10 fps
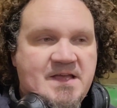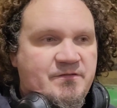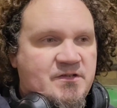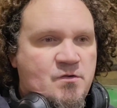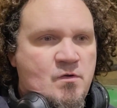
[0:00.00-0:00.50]
I
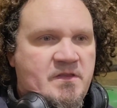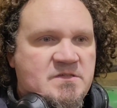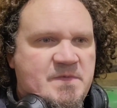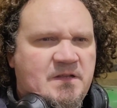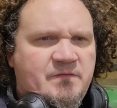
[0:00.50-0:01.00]
haven't done one of
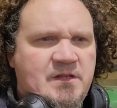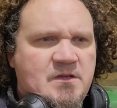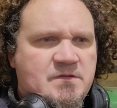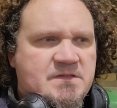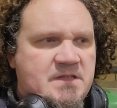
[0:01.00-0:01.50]
these build
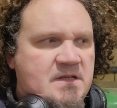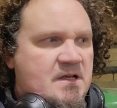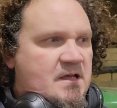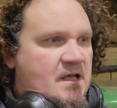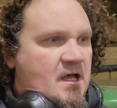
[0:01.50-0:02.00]
videos
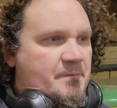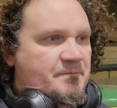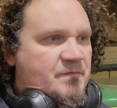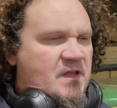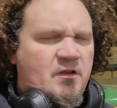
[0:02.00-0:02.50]

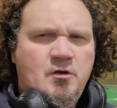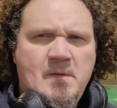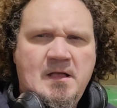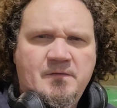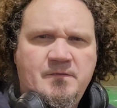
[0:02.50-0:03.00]
um, in a
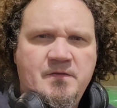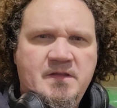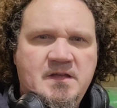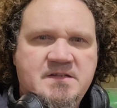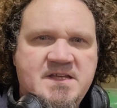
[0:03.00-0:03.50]
little while for
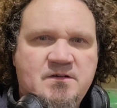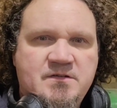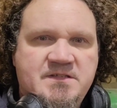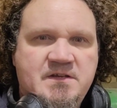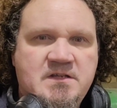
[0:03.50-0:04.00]
the uh,
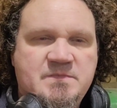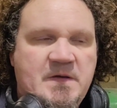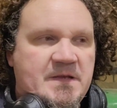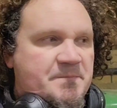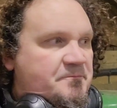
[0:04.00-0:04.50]
Tekno Series,
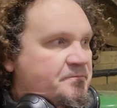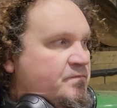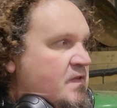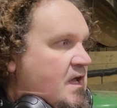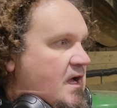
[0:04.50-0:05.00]
but
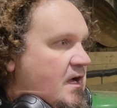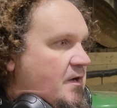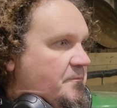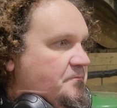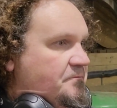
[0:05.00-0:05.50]

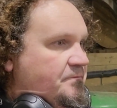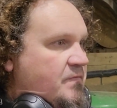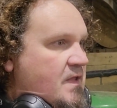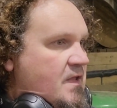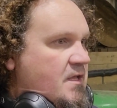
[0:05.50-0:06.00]
um,
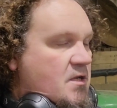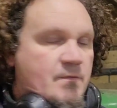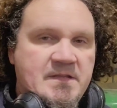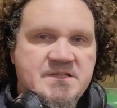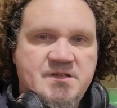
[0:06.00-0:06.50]
you
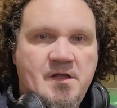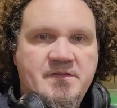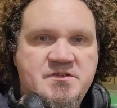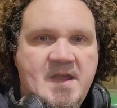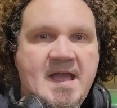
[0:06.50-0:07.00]
know, we
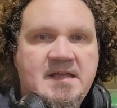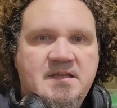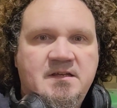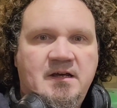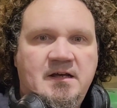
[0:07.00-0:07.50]
installed the
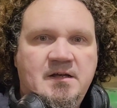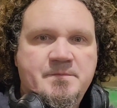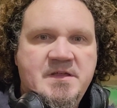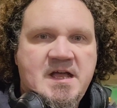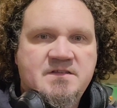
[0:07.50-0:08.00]
track uh,
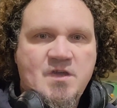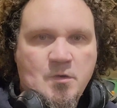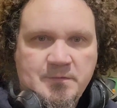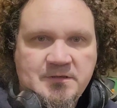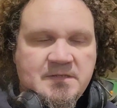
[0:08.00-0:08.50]

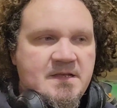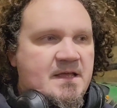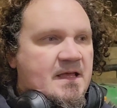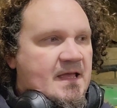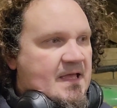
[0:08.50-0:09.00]
mid-October,
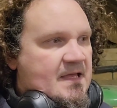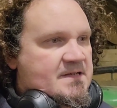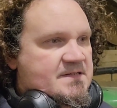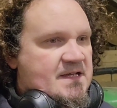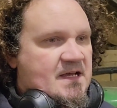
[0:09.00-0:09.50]

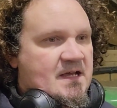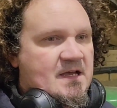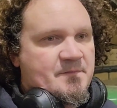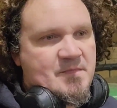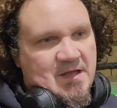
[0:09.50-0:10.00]
and
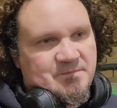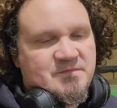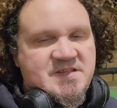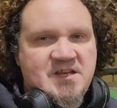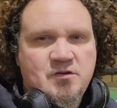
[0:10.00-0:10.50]
uh, I
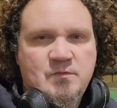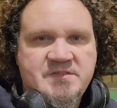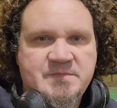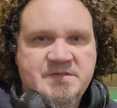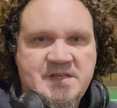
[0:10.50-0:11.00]
tinkered
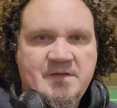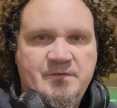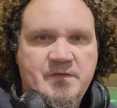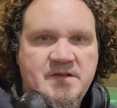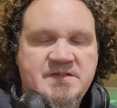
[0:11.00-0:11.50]
with some stuff
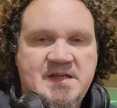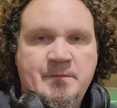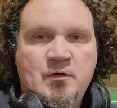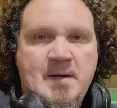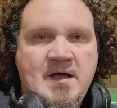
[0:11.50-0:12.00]
for the
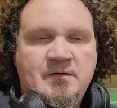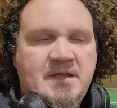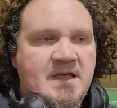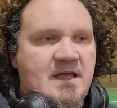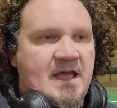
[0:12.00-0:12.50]
December
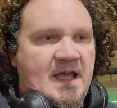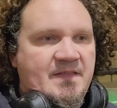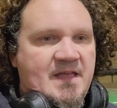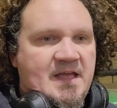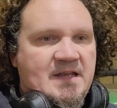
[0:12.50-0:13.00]
round,
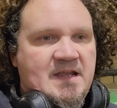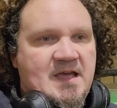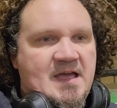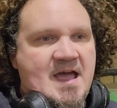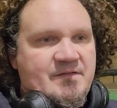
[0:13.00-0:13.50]
and then
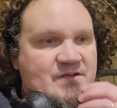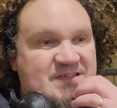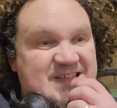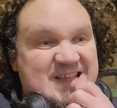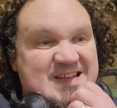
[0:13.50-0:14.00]
uh, after
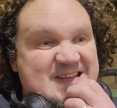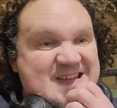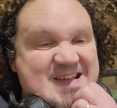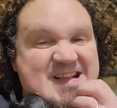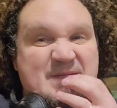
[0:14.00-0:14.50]
seeing
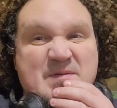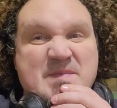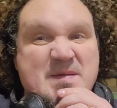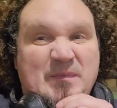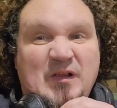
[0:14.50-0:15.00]
a couple
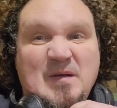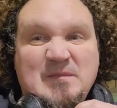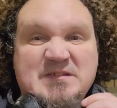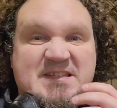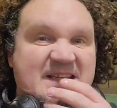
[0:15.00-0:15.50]
of people
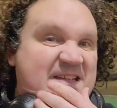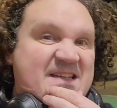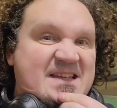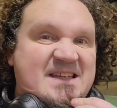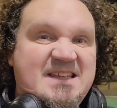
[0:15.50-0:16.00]
almost get
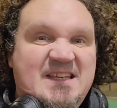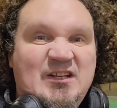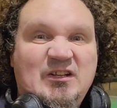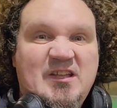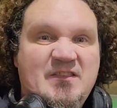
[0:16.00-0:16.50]

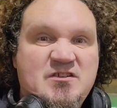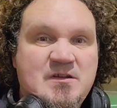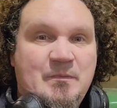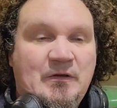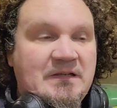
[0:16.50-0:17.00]
killed on the
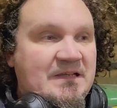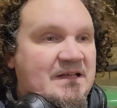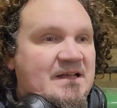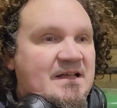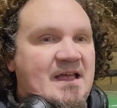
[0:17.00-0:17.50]
triple,
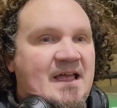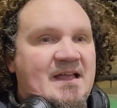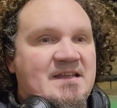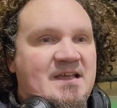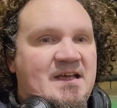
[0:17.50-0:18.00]

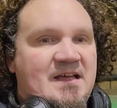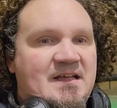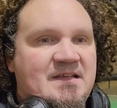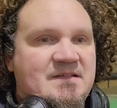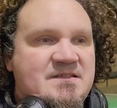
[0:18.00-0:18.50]
and
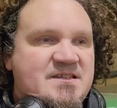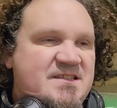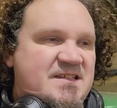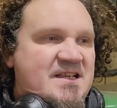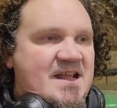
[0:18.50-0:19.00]
uh,
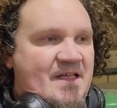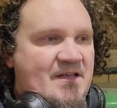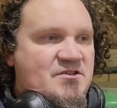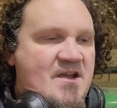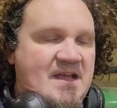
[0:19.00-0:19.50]
just seeing how
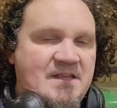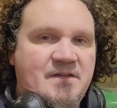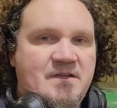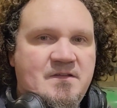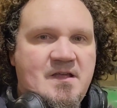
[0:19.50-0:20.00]
that track it,
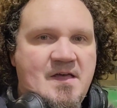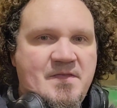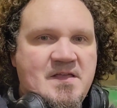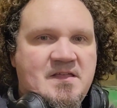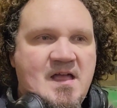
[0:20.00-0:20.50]
it, I
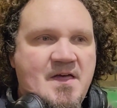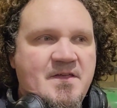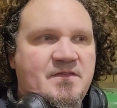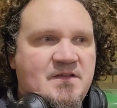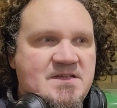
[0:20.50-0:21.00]
think I
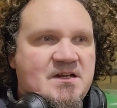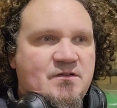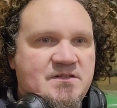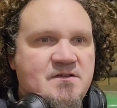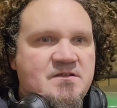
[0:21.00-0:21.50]
think the
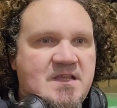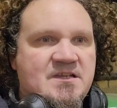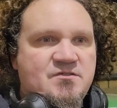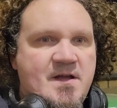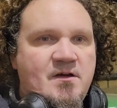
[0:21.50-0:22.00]
Tekno Series
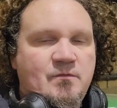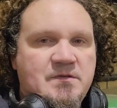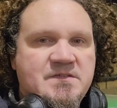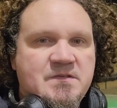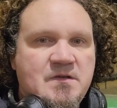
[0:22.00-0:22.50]
last round
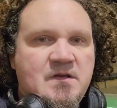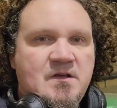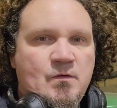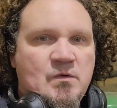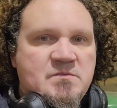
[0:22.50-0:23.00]
was
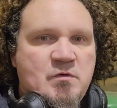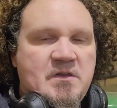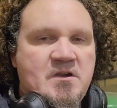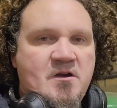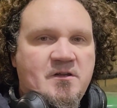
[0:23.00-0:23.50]
was
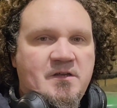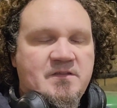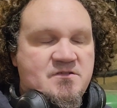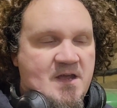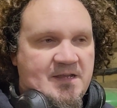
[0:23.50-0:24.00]
pretty darn
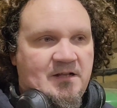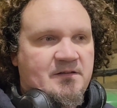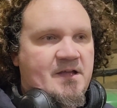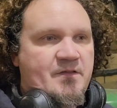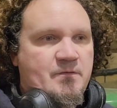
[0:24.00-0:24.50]
good. The track
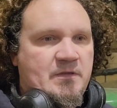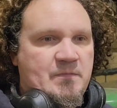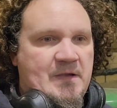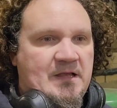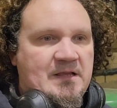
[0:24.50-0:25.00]
held together
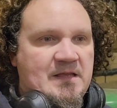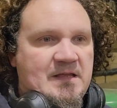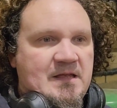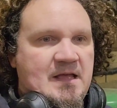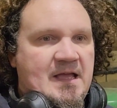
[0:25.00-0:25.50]
really well,
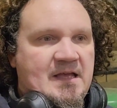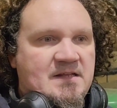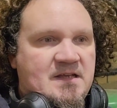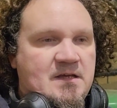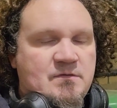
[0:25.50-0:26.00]

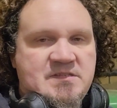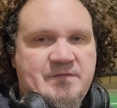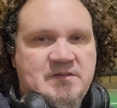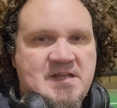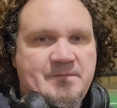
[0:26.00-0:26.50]
and uh, it was
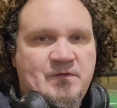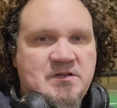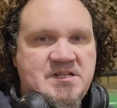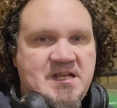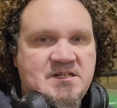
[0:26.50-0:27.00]
definitely time for
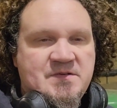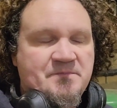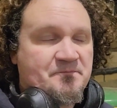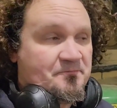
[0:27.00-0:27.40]
a change.